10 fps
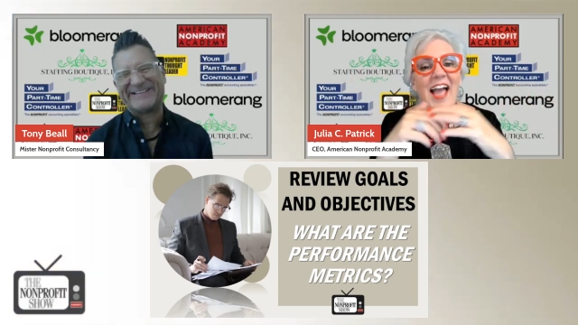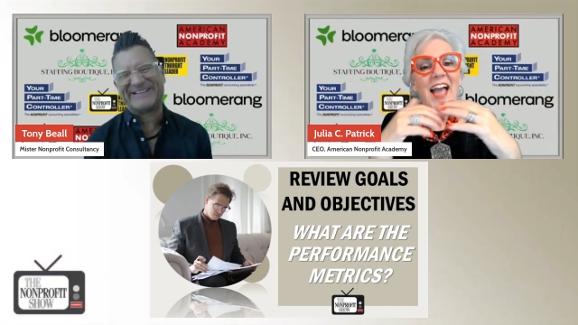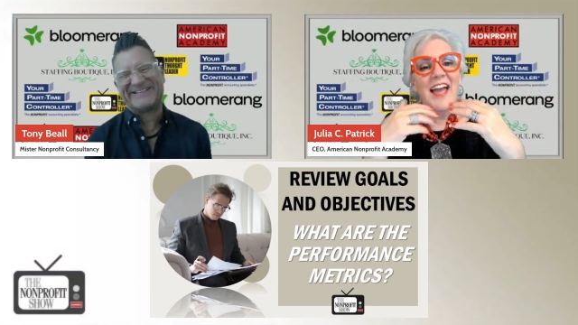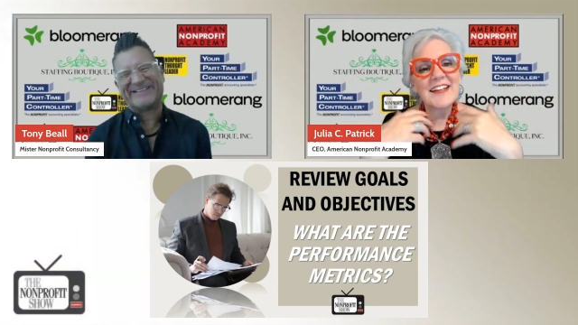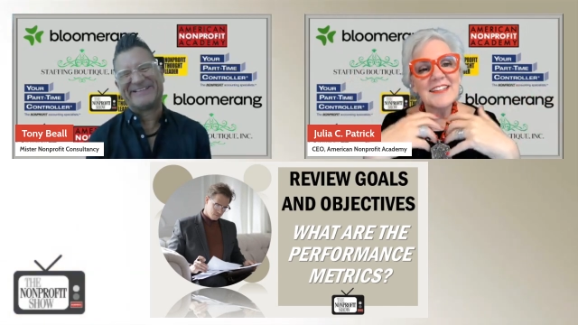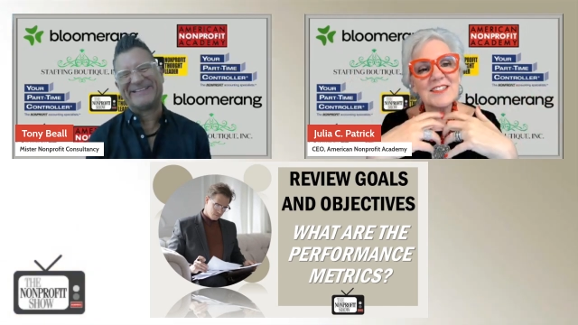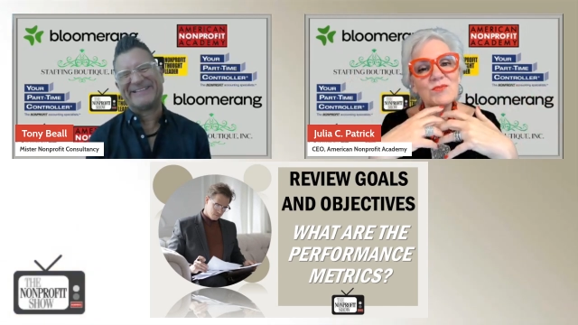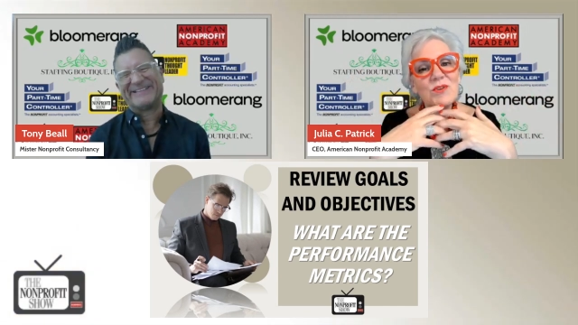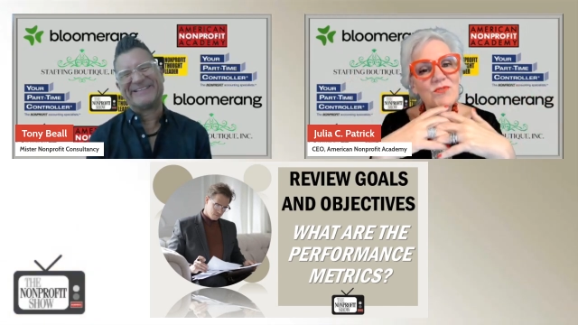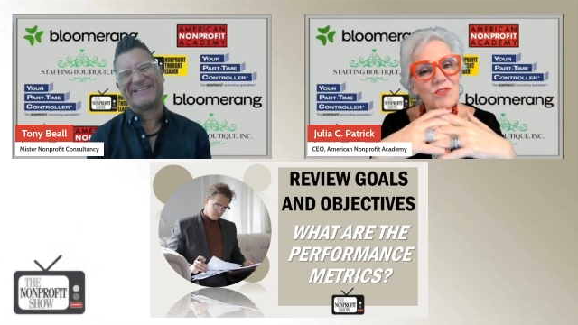Speaker 1: And it's
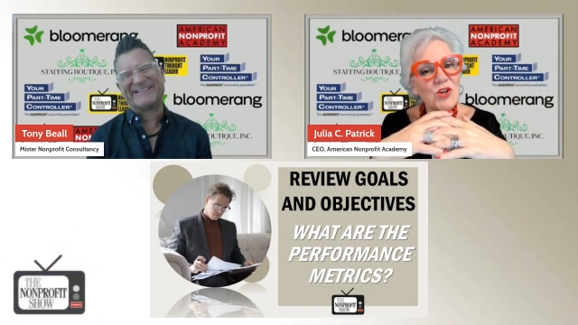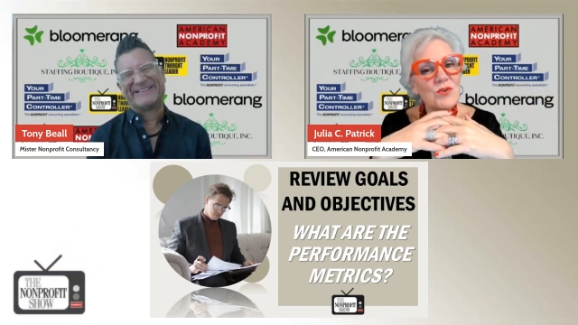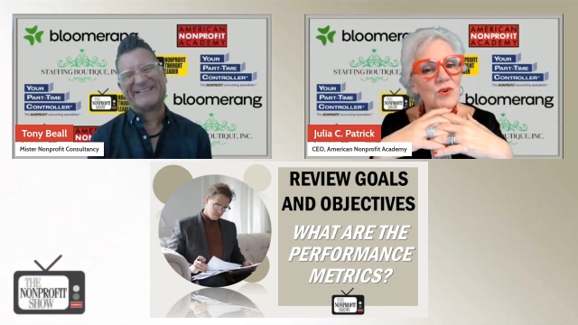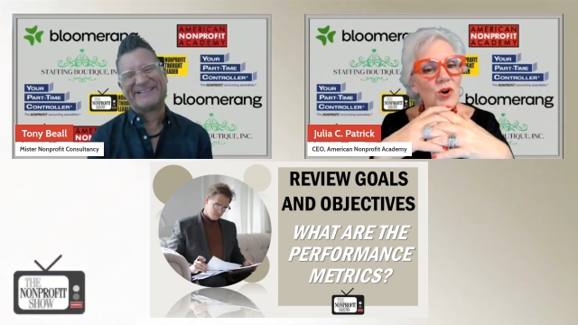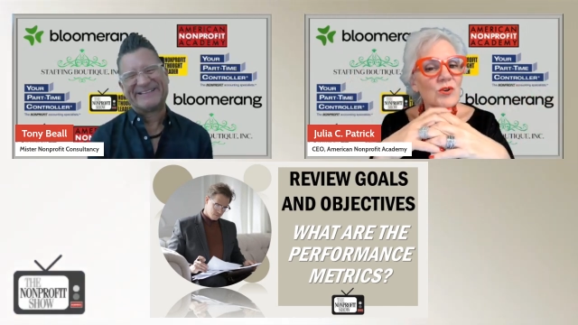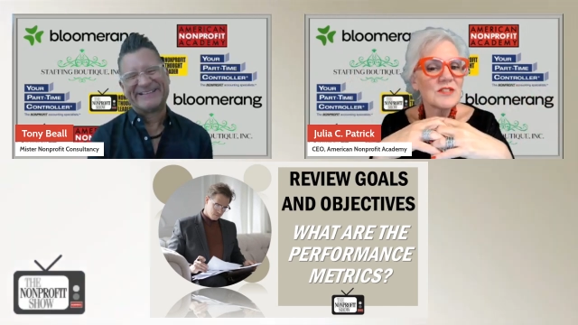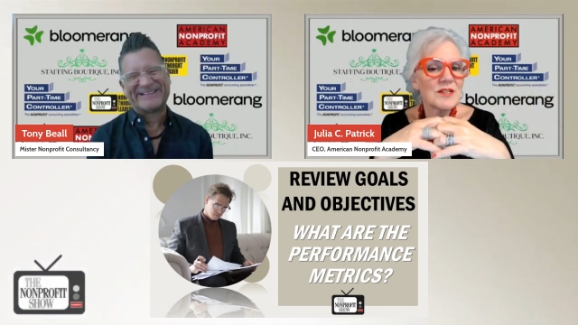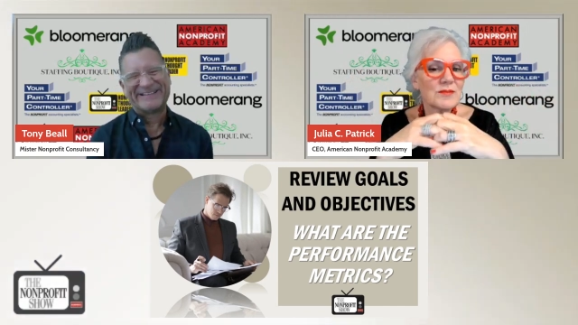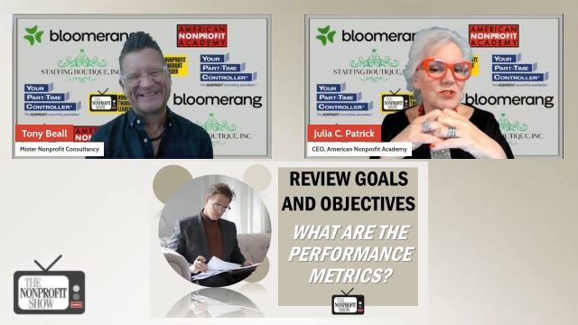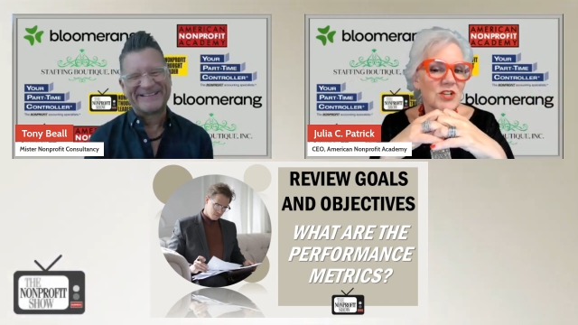review goals and
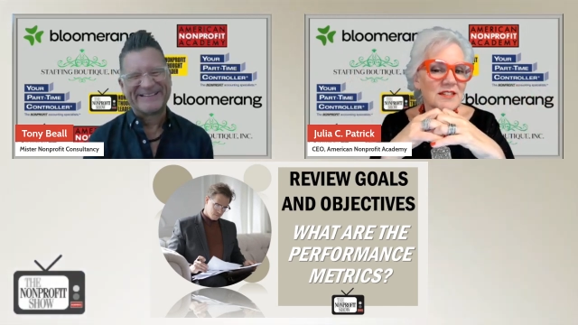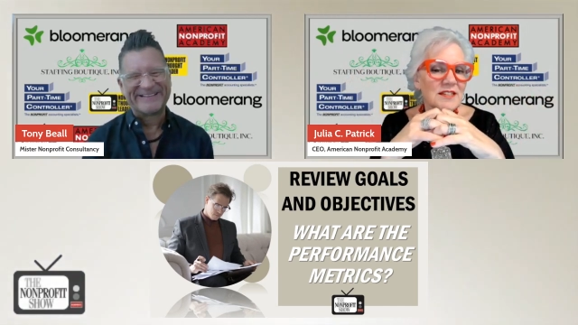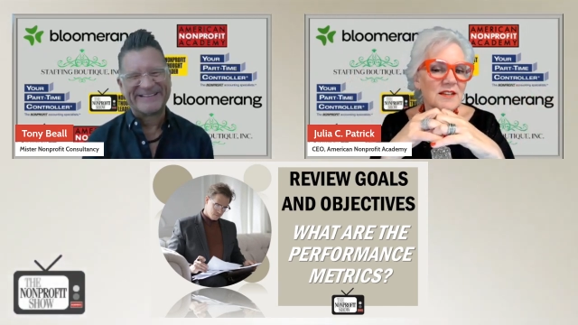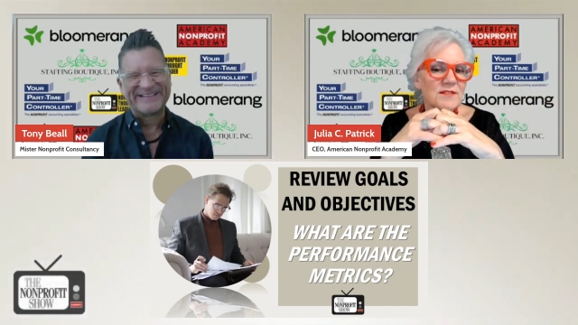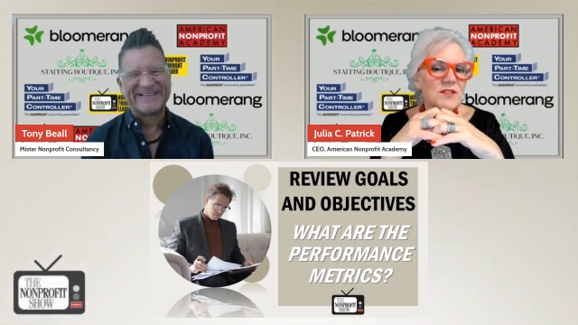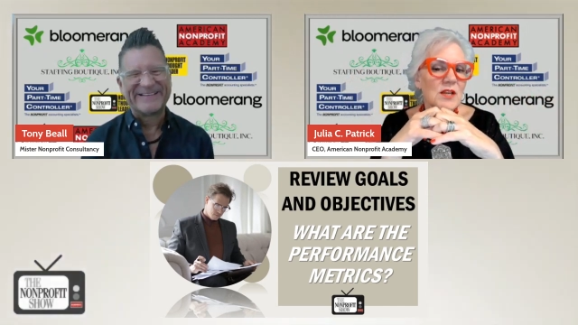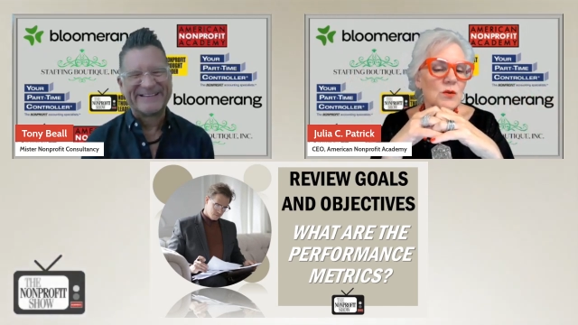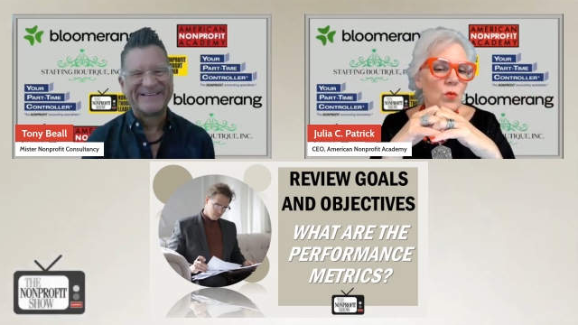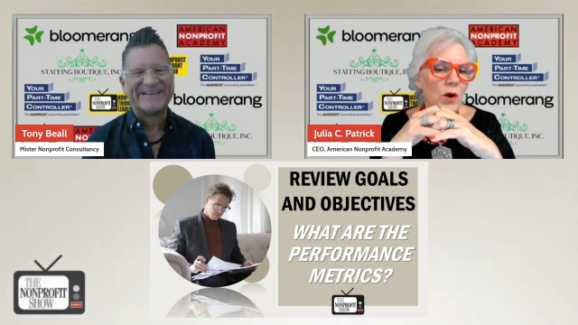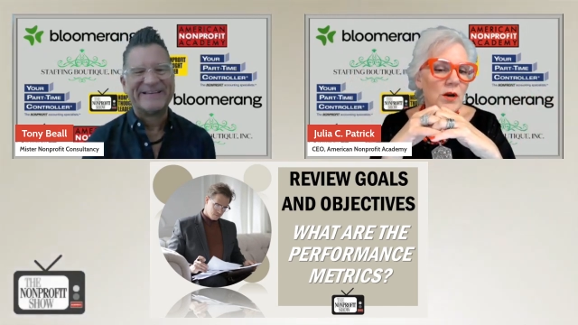objectives,
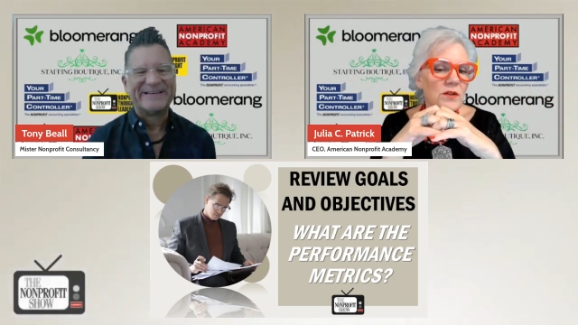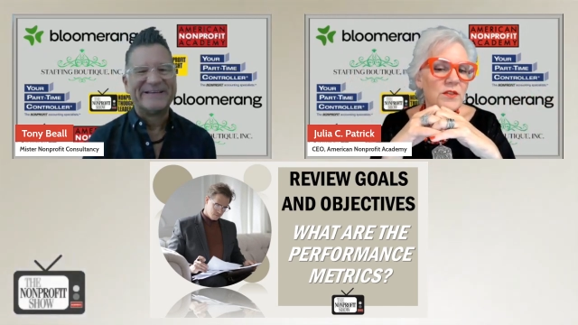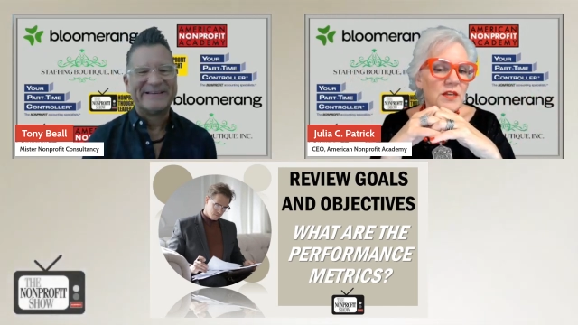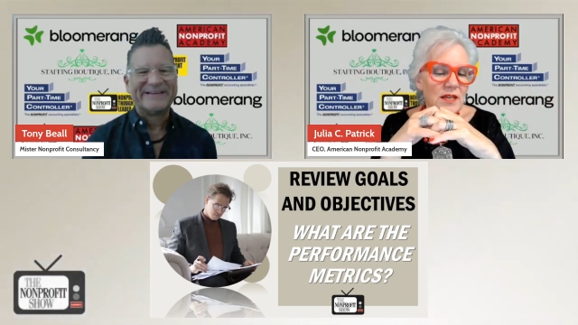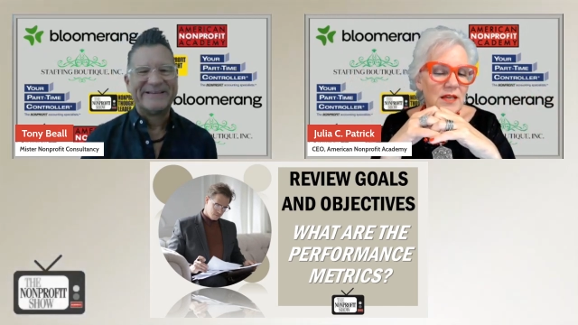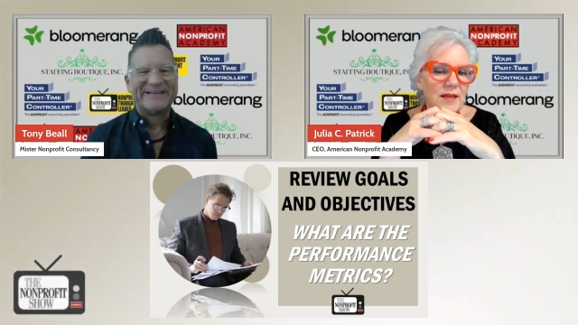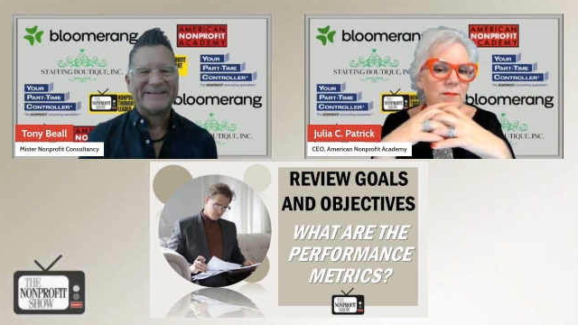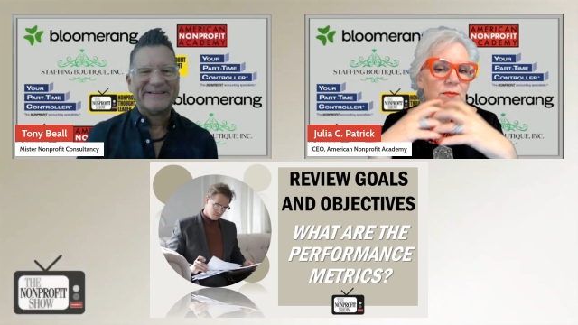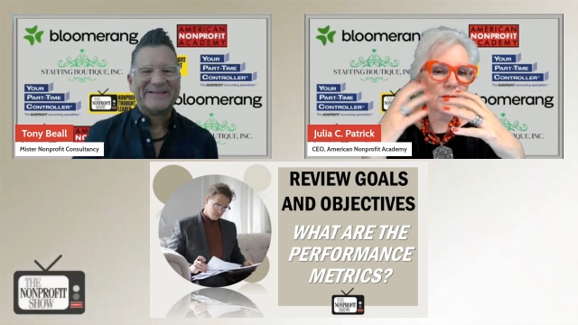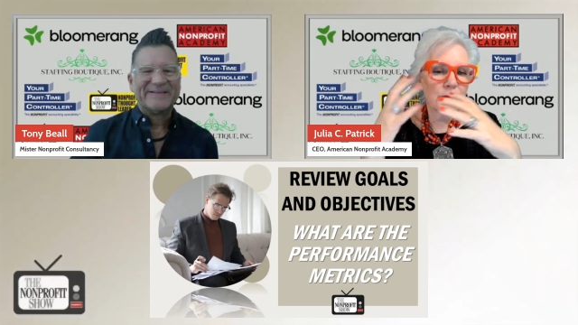and what are the
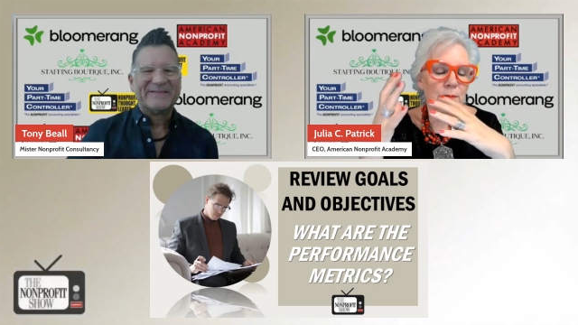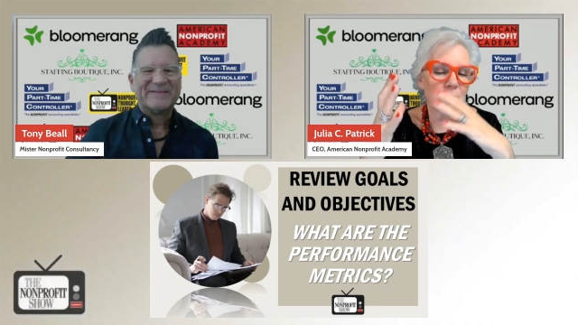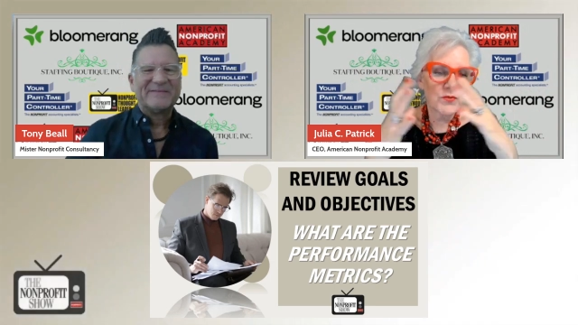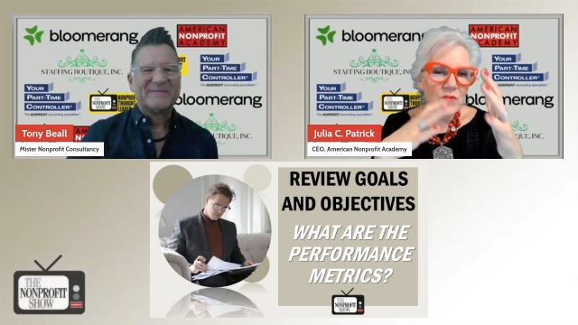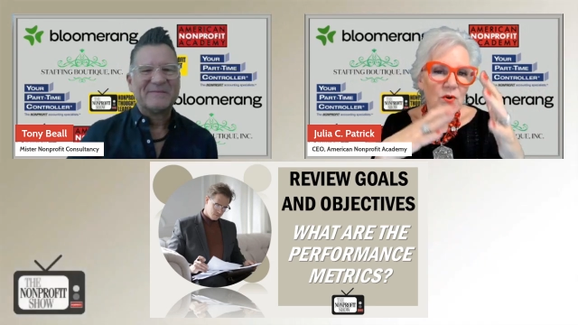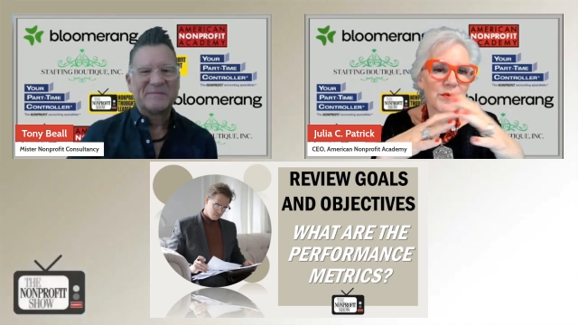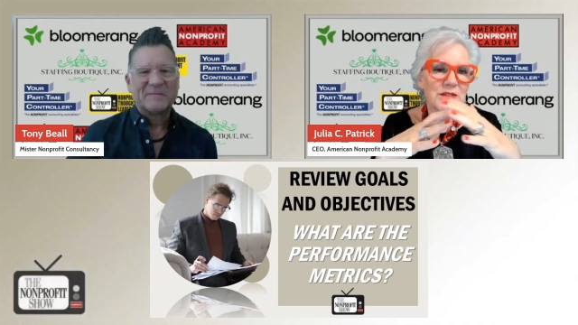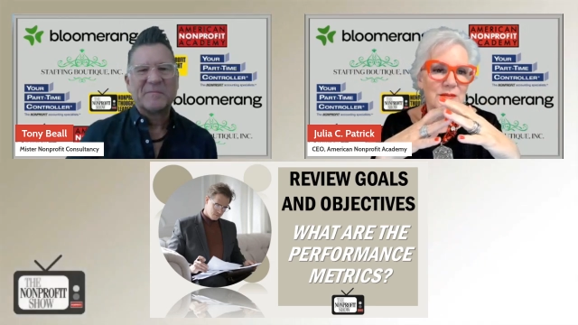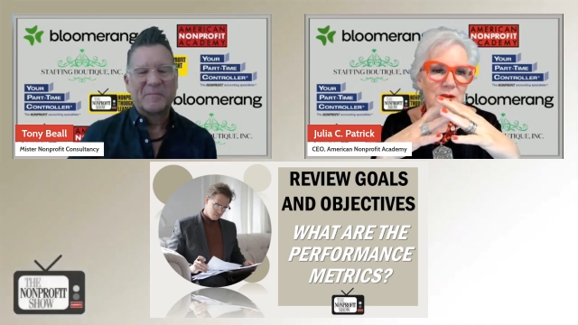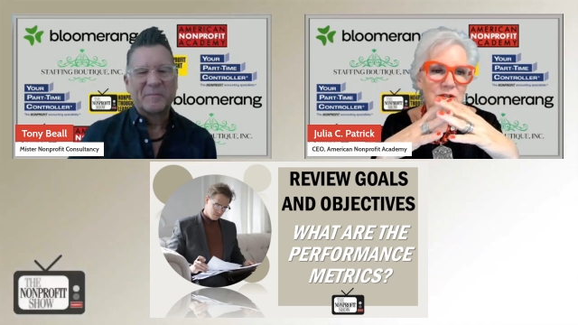the
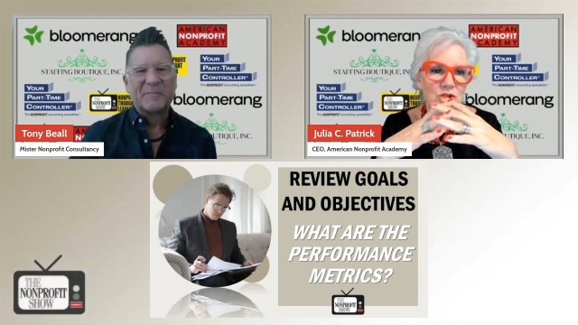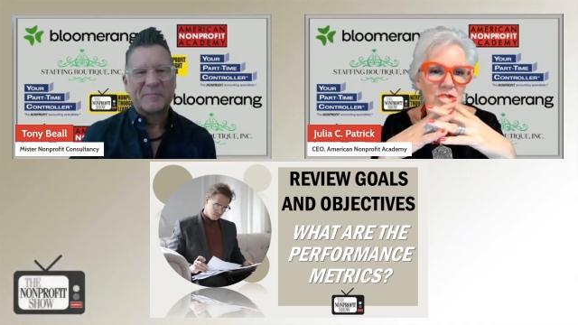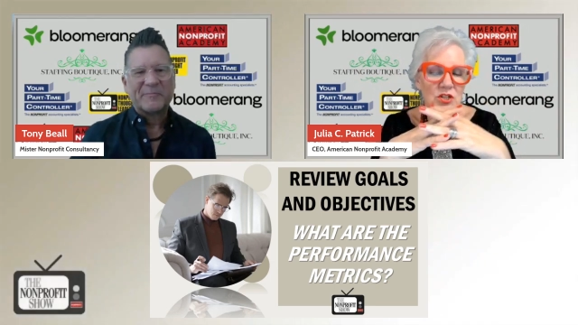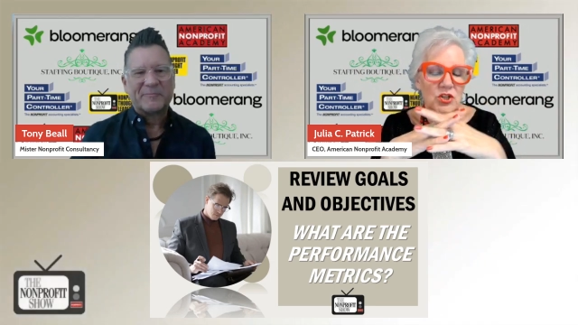performance metrics?